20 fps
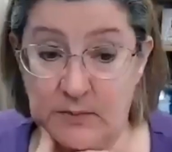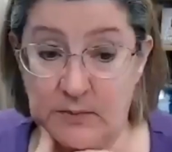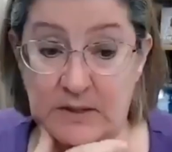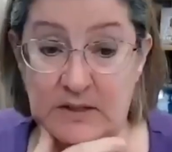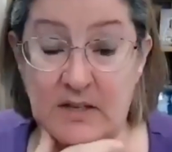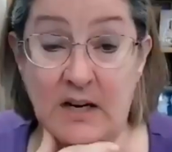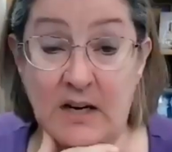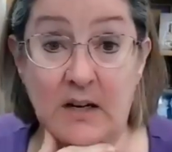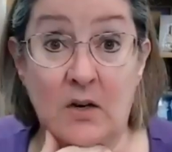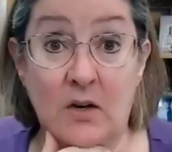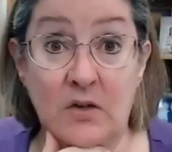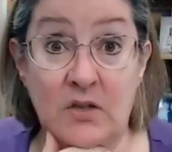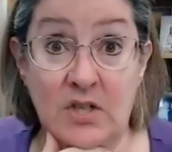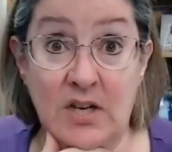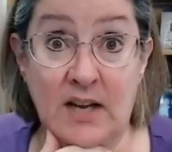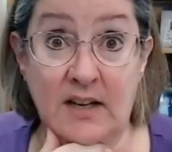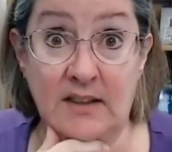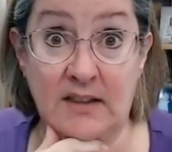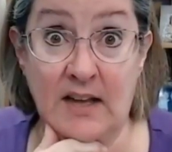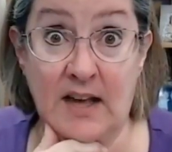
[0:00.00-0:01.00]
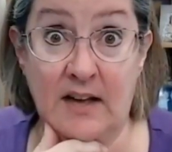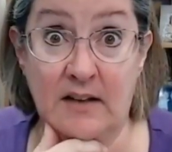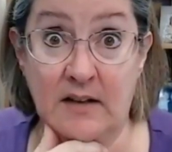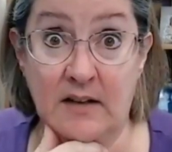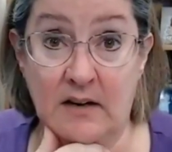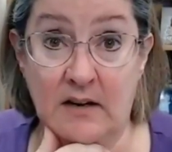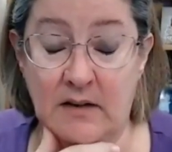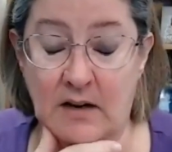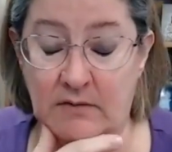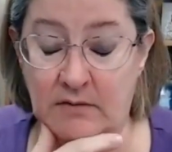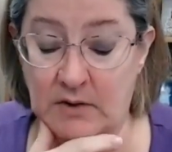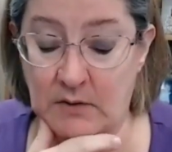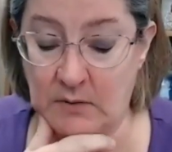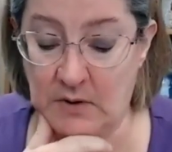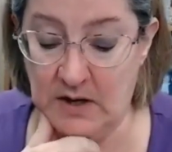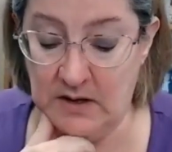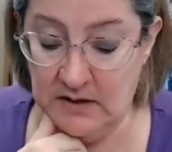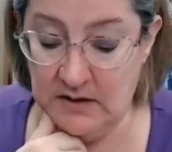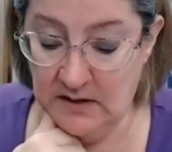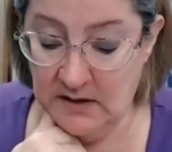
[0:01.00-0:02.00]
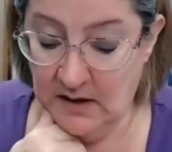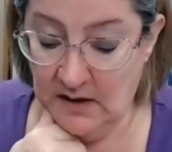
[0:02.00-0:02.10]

got to go check that out, everyone.